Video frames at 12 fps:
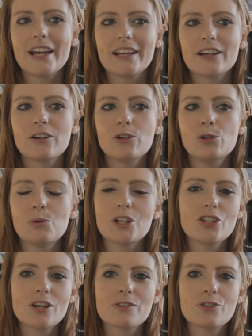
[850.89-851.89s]
like who
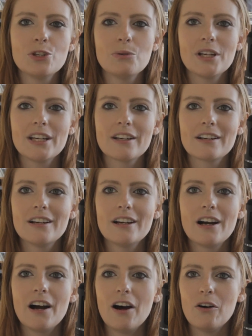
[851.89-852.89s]
are just doing
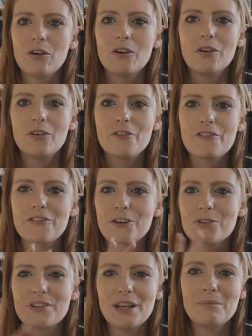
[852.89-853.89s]

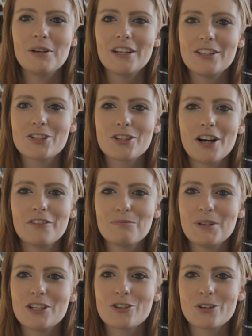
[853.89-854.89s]
first image of
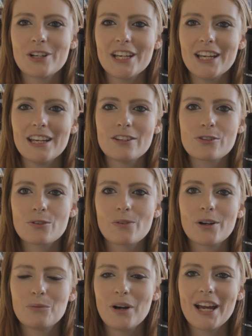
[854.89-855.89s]
MidJourney into
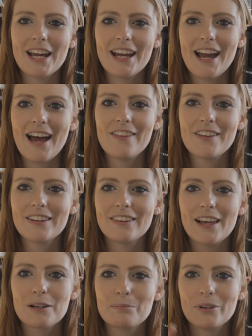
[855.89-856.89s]
Runway and
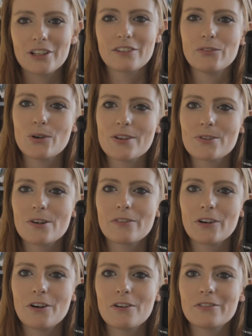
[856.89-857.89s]
then like putting a
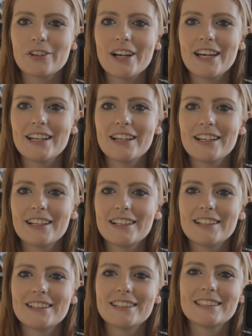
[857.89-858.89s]
voiceover over it,
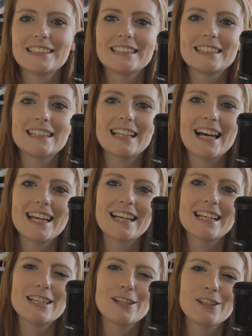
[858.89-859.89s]

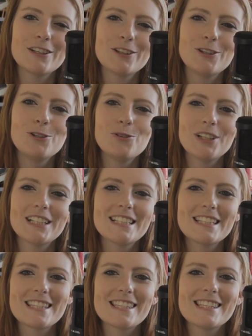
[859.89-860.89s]
like you
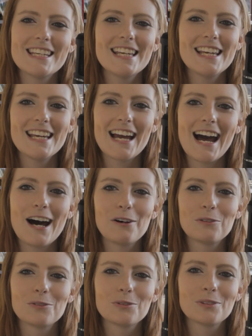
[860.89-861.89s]
can see
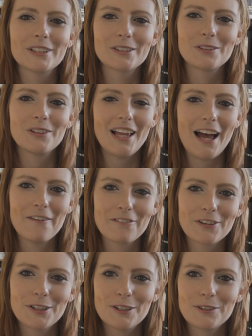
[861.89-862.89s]
how little
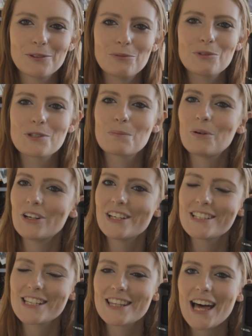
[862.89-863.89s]
effort was put
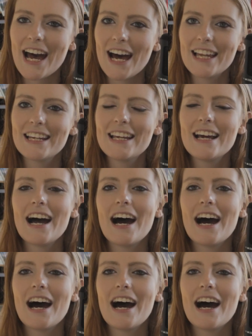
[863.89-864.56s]
into that.